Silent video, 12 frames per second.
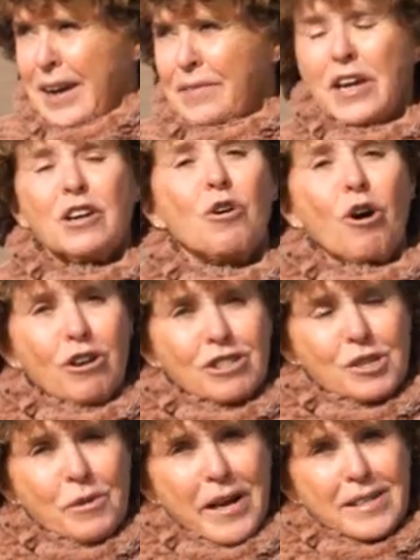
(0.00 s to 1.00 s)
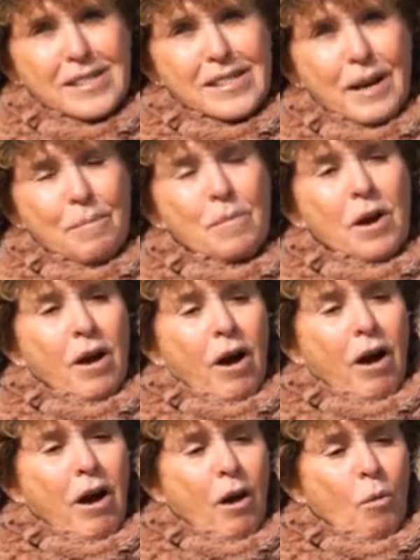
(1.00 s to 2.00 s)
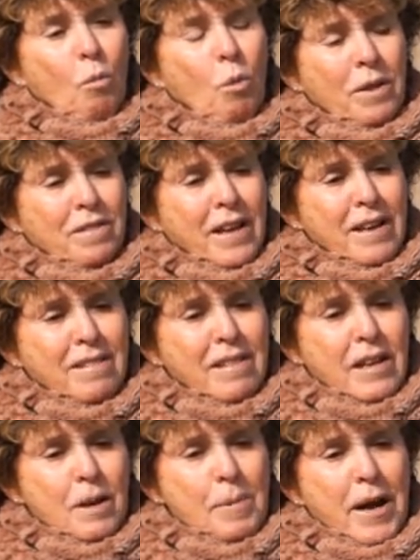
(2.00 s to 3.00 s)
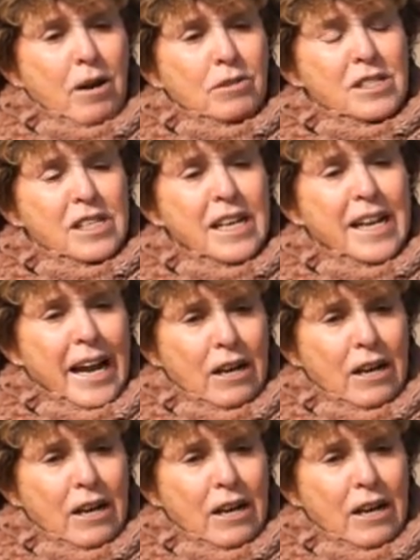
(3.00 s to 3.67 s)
And they can also ask them what they think about city